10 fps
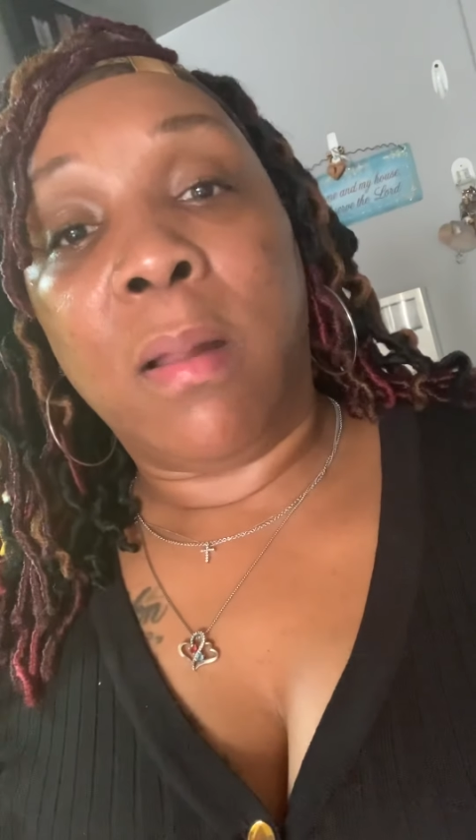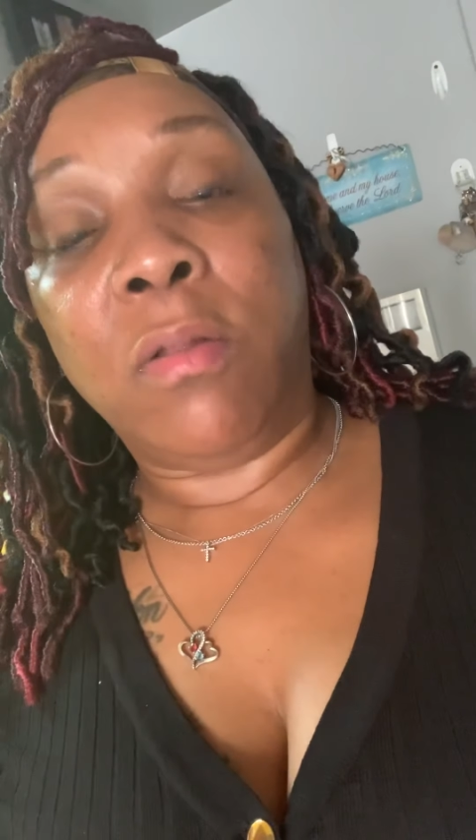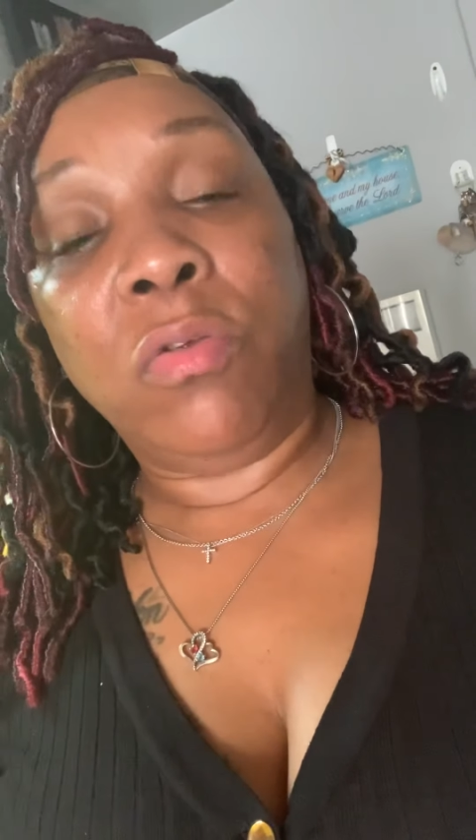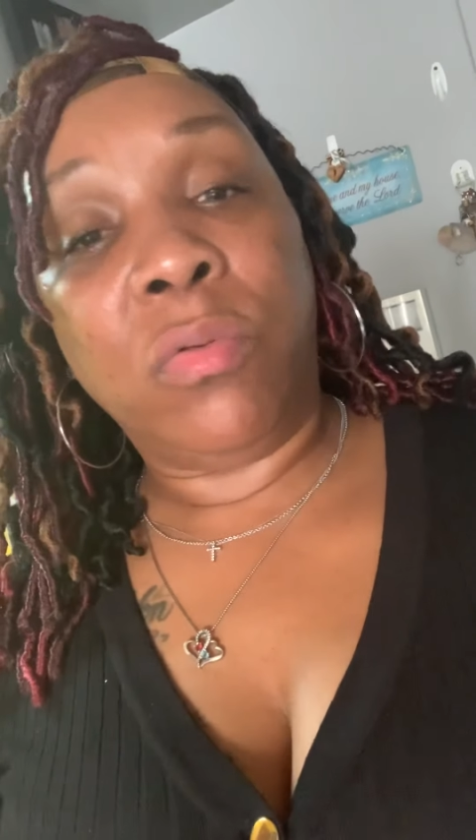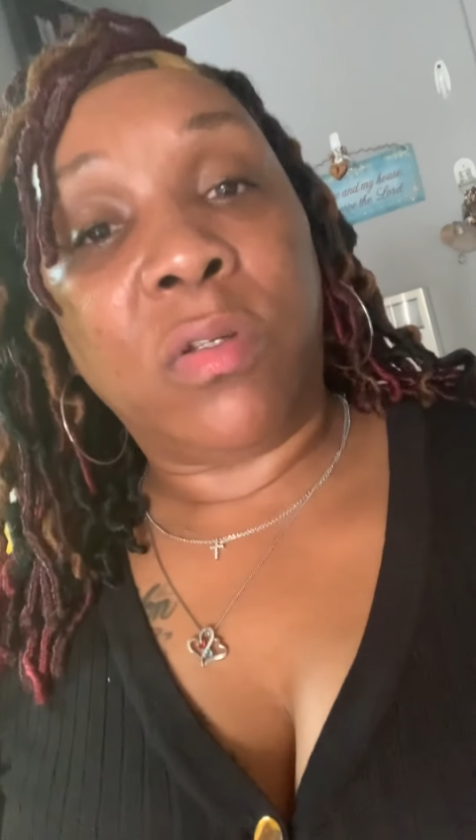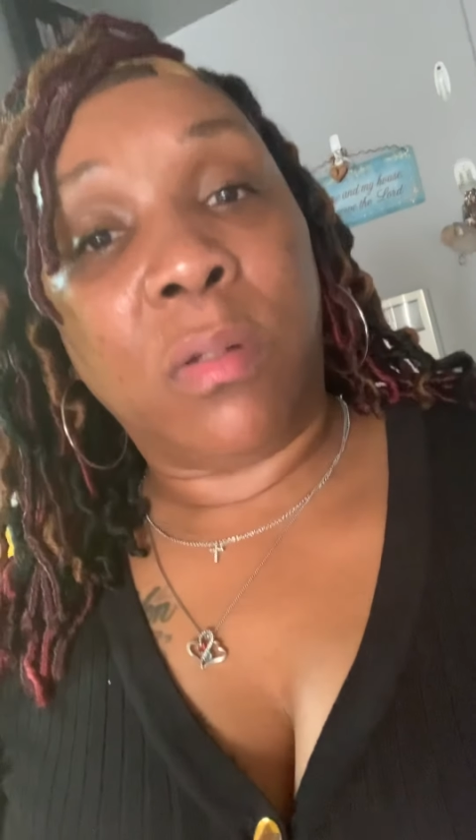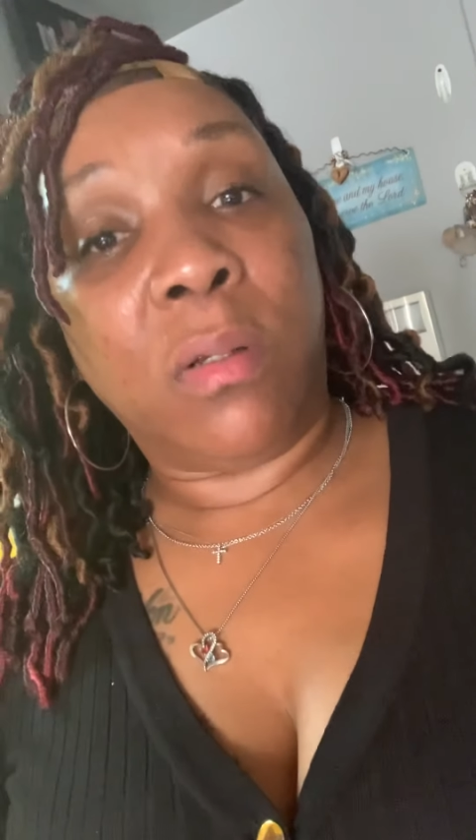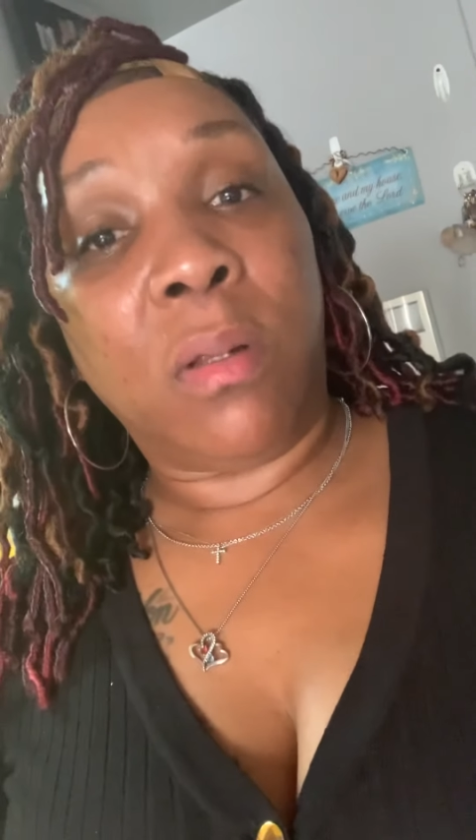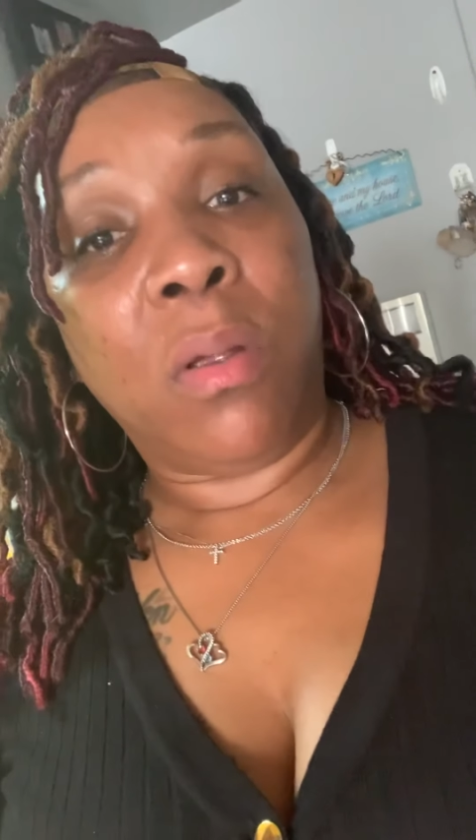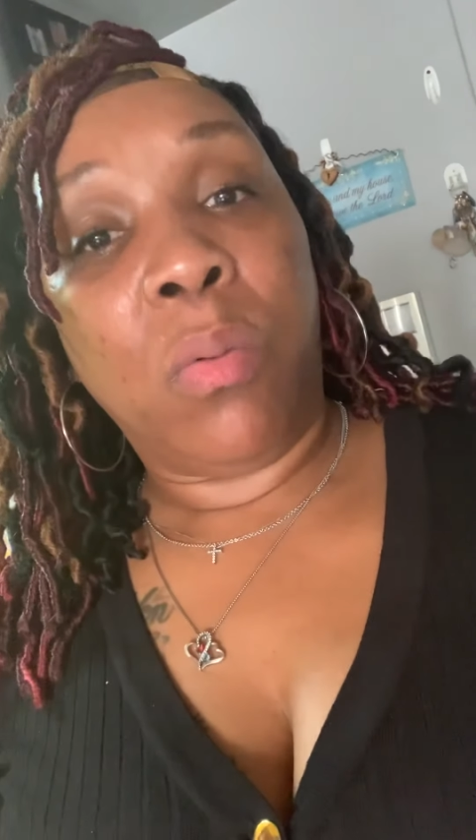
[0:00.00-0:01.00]
used to
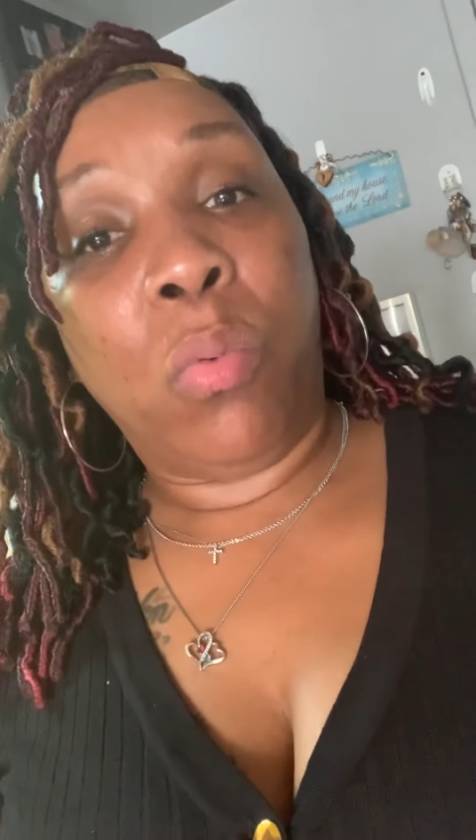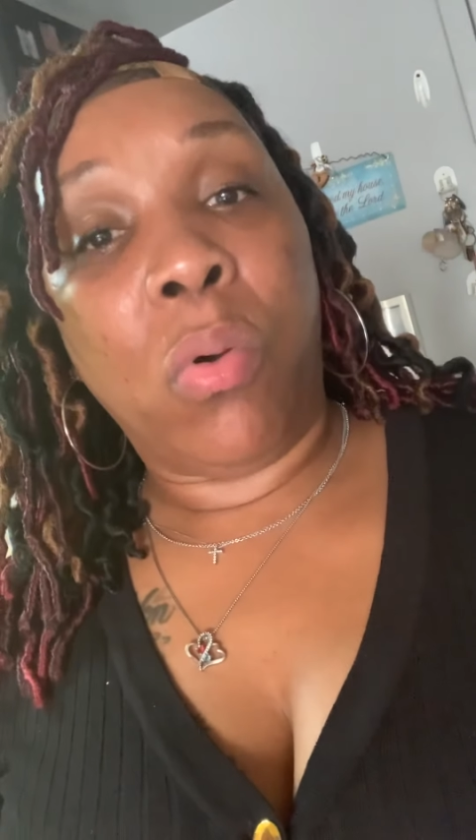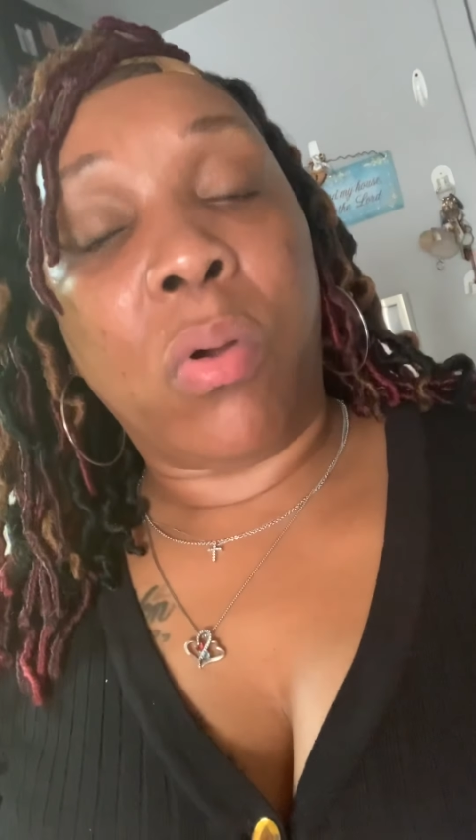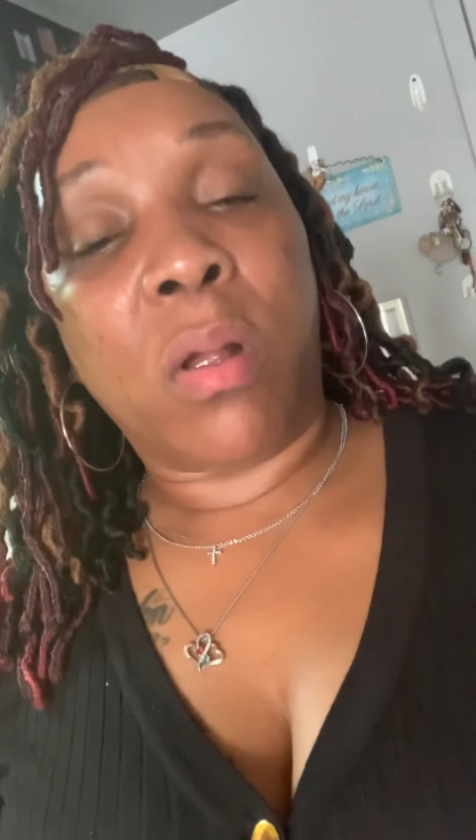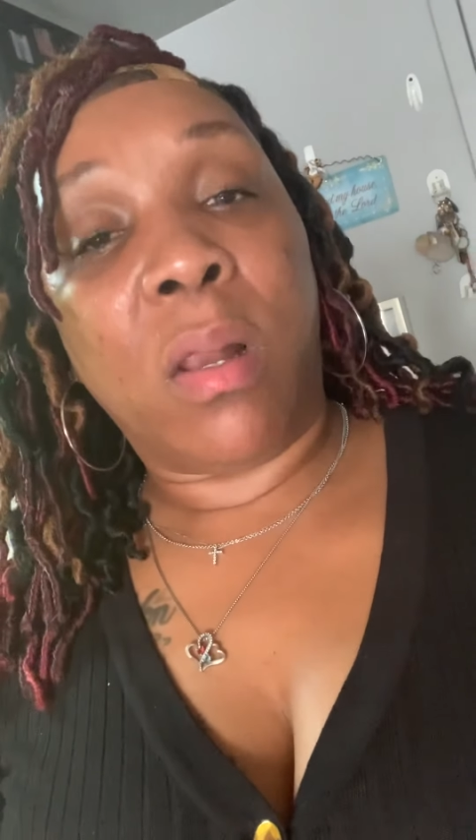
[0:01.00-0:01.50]
walk